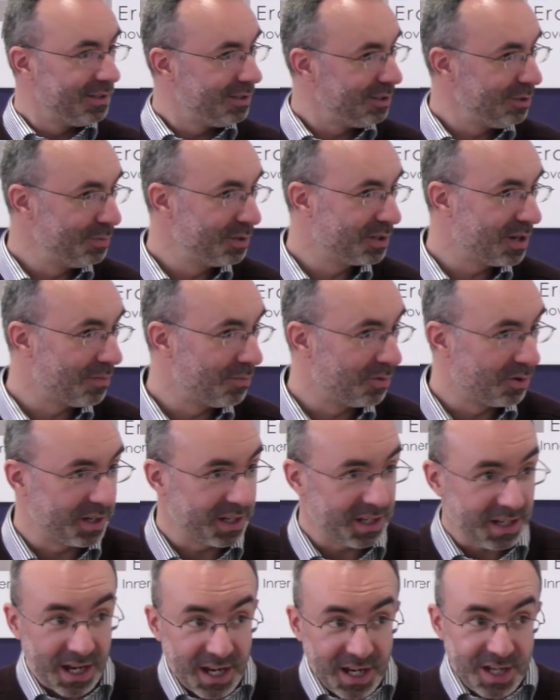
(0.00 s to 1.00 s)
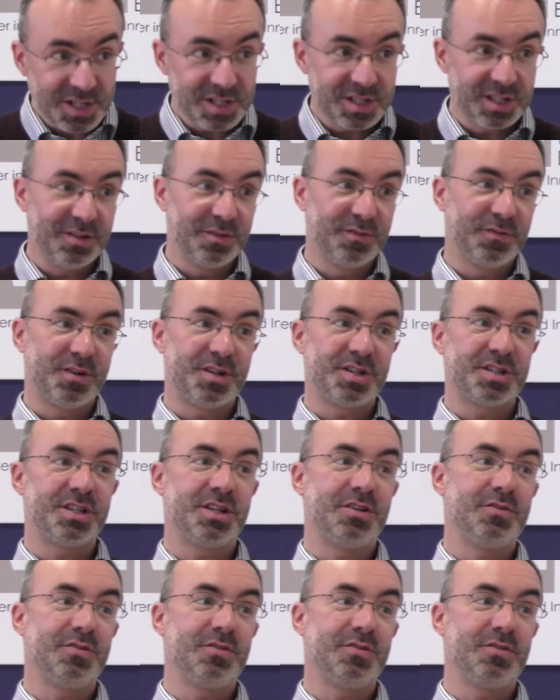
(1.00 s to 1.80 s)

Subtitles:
you become more engaged in university,